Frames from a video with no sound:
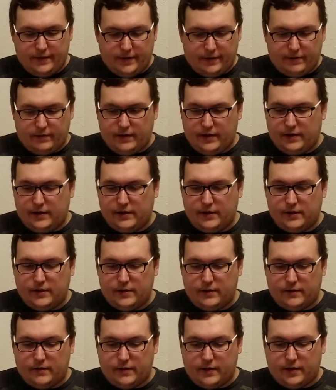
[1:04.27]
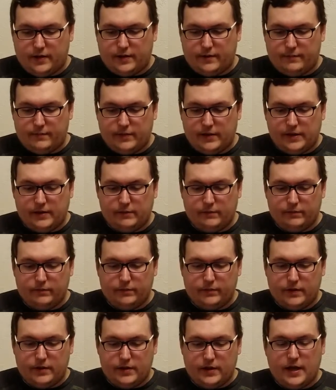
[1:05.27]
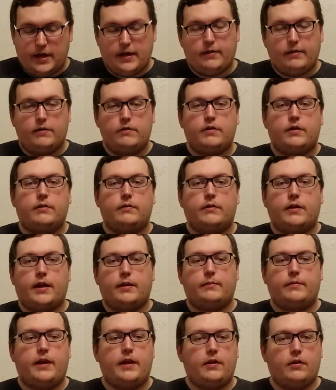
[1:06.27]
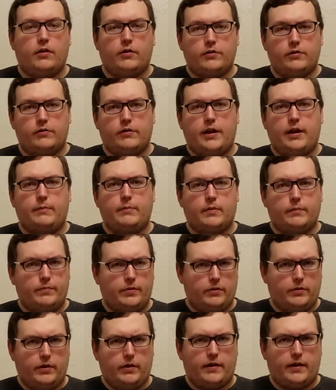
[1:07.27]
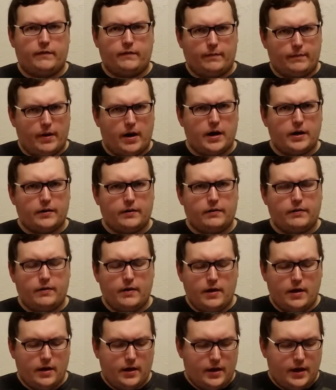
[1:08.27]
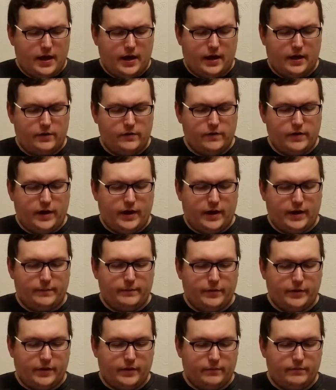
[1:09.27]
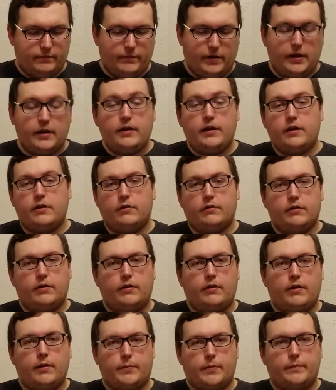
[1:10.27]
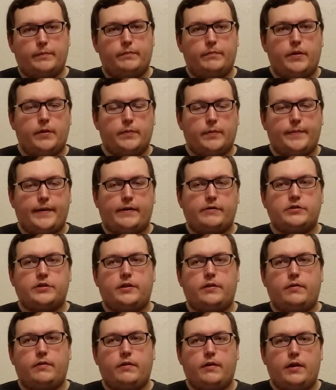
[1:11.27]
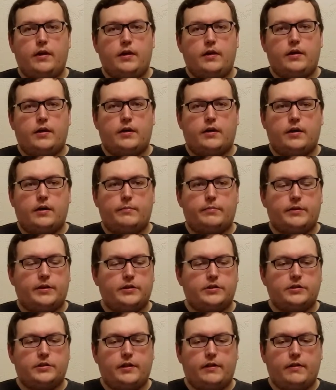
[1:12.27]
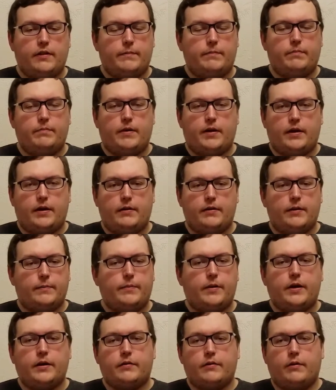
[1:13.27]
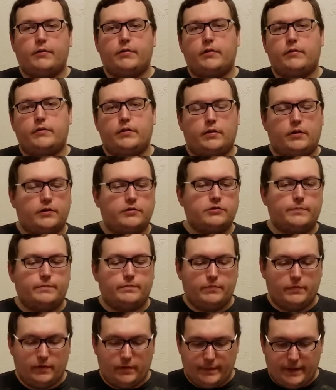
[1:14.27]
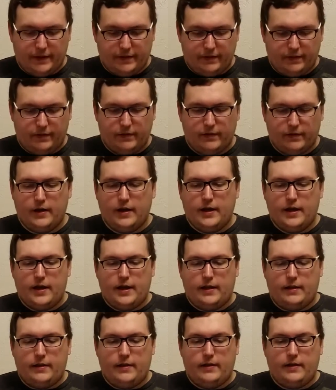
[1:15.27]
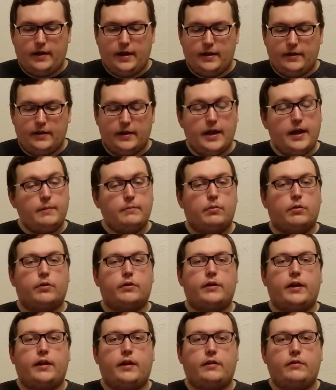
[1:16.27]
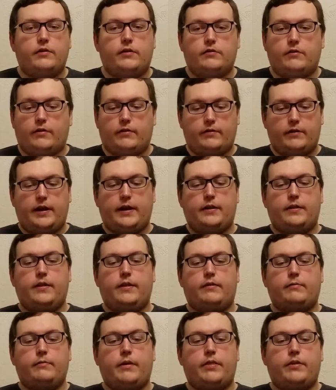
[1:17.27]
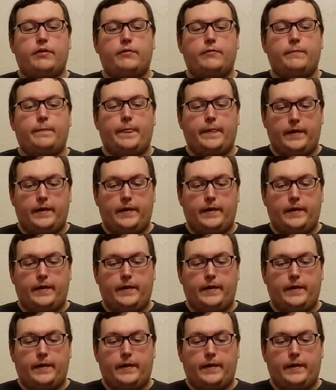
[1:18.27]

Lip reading: This is the case you can kind of take all your game components out of the box, and you can put them in here in zipper pouches, potentially ziplocs also in the larger spaces, and the game board, and then you can just take this with you